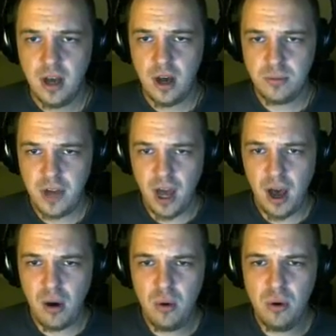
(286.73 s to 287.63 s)
Oh
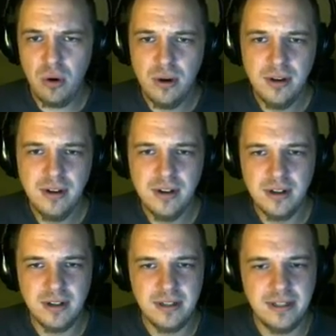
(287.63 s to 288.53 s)
no!
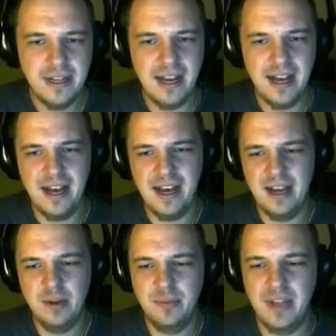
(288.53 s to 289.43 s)

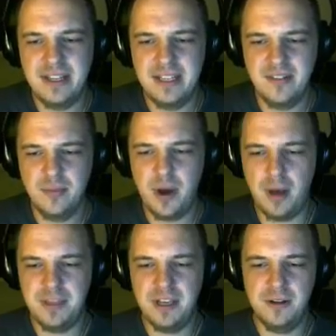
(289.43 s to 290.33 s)
Ah, I didn't even
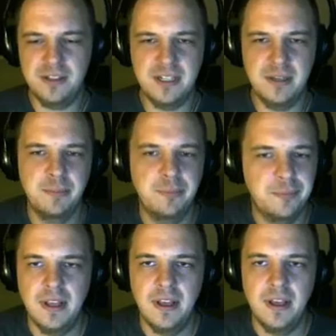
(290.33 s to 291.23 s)
pop the LT.
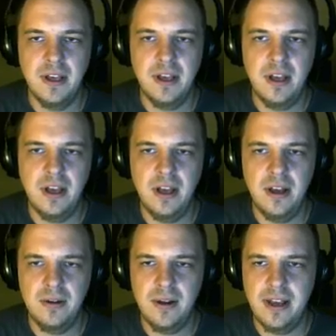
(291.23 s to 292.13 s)

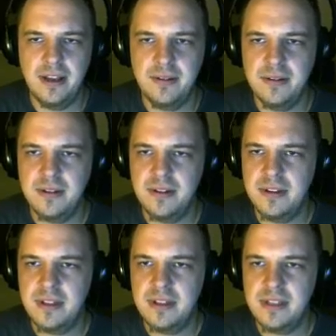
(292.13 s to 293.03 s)
Alright,
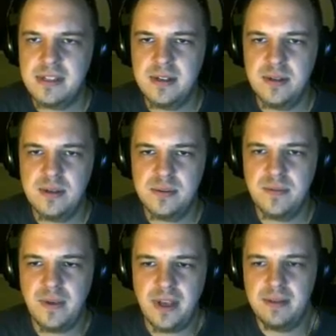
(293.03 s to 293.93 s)
this dude's
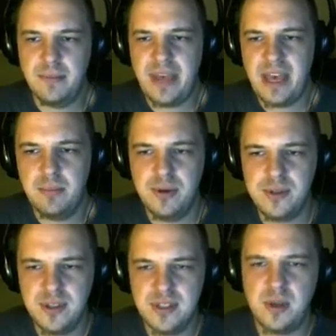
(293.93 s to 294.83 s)
fucking back
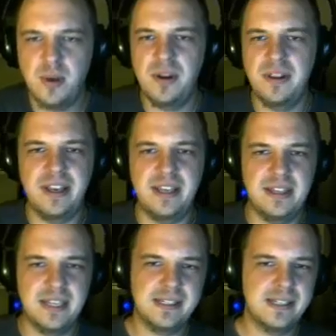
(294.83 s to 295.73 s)
pushing the turret like he
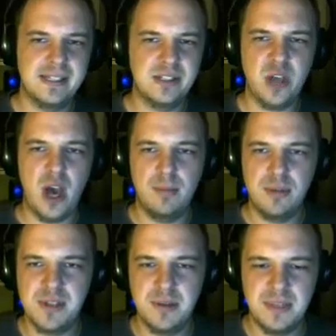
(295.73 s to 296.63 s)
thinks it's a job
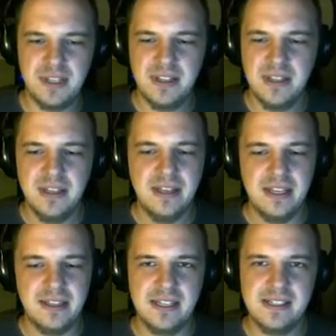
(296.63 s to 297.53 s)
or something.
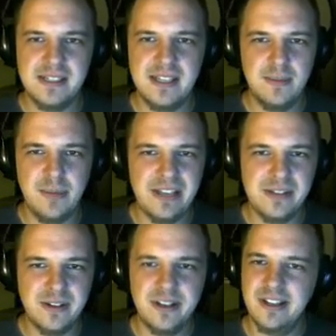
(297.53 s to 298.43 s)
He thinks his
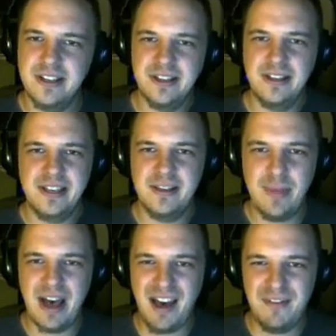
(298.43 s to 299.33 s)
teammates are gonna give
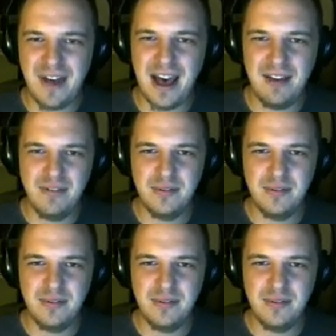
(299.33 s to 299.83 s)
him a high five